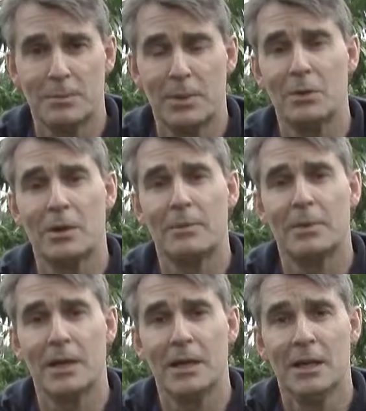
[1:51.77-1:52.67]
to build
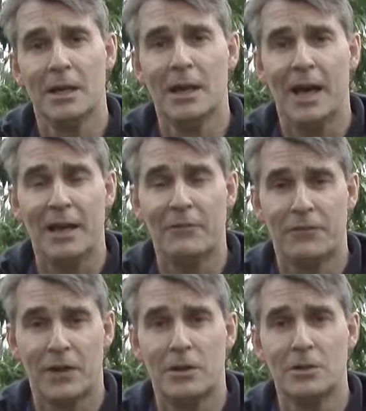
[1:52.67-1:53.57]
up a
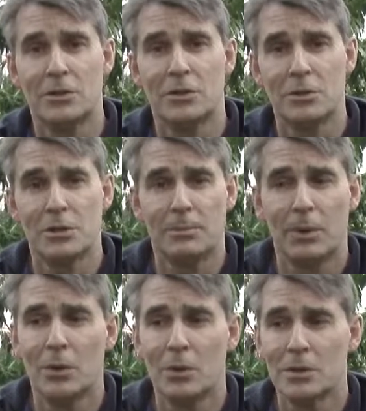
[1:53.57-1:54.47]
fund to
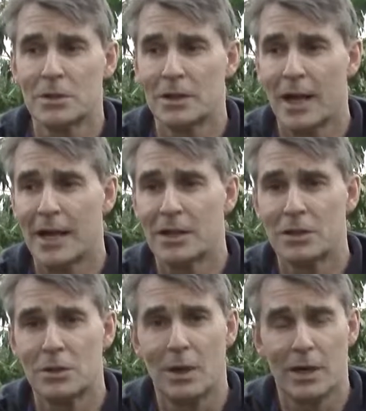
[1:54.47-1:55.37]
support and
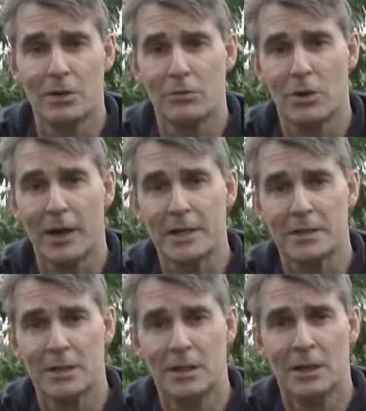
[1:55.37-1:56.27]
to underwrite